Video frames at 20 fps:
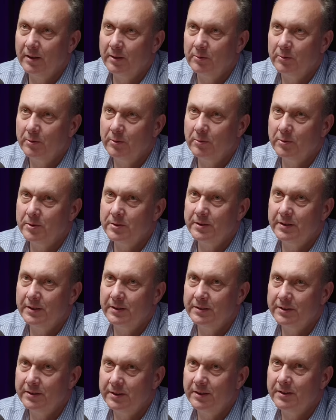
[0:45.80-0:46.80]
was
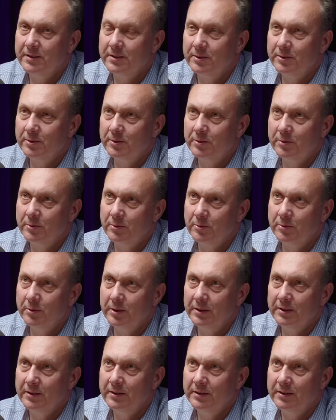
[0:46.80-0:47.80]
there since
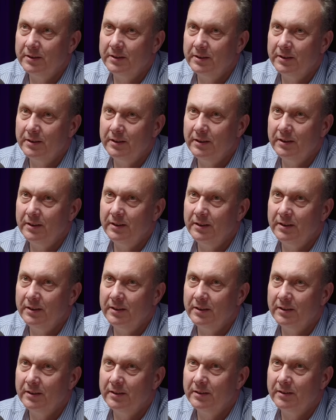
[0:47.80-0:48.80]

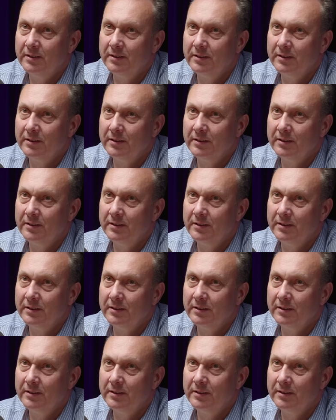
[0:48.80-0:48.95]
2002,